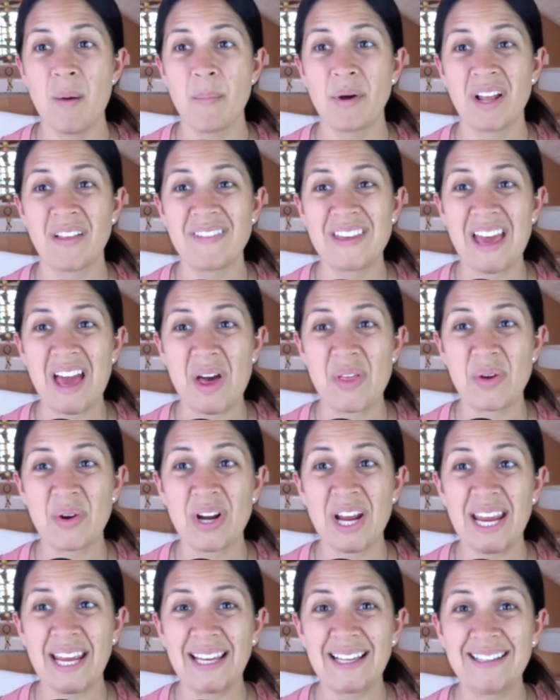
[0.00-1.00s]
But on the
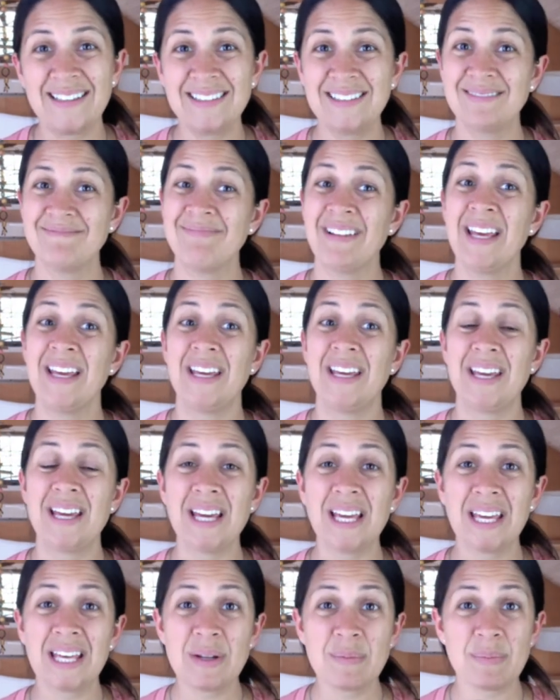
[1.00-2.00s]
other hand,
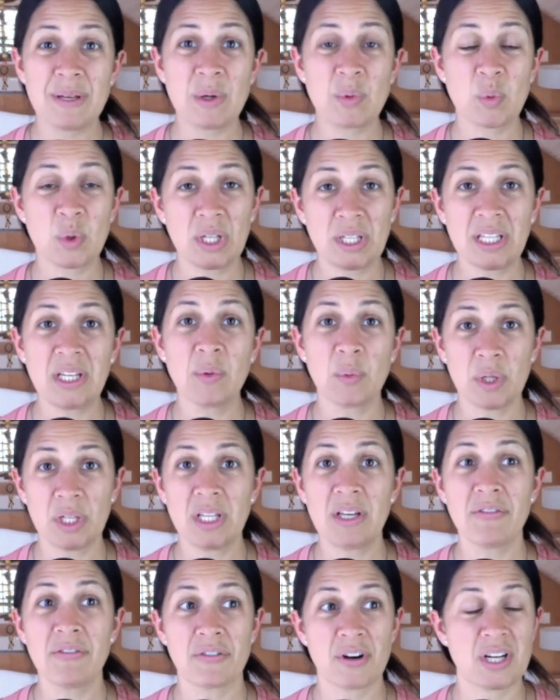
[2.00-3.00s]
it can be really,
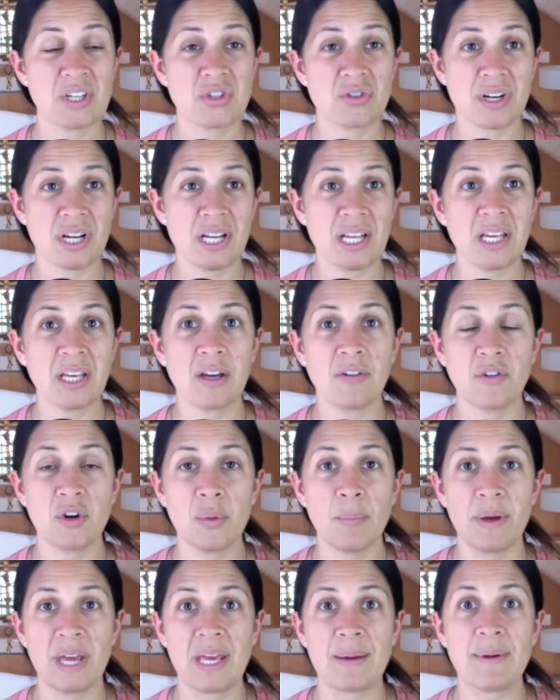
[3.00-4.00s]
really frustrating if
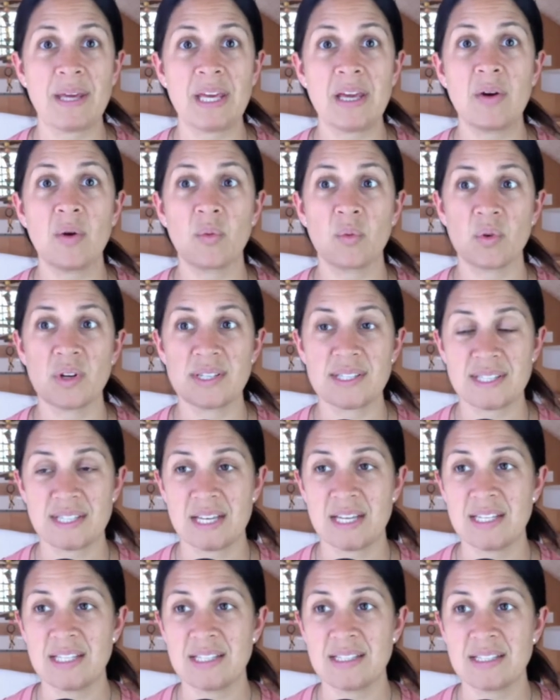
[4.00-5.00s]
your baby
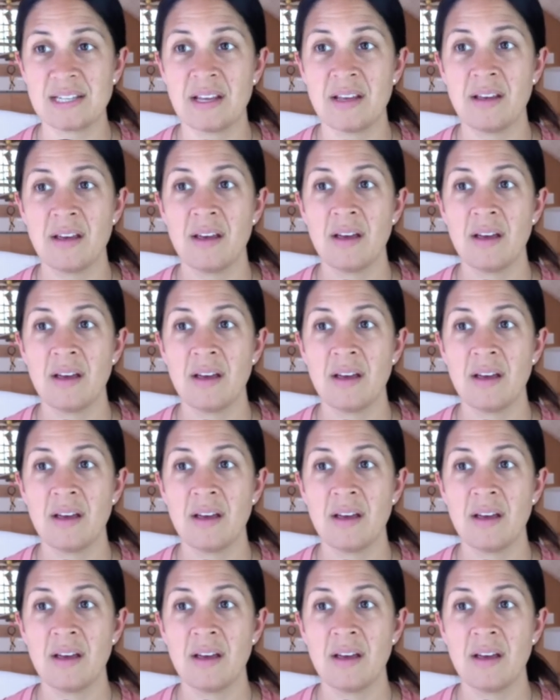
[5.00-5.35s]
resists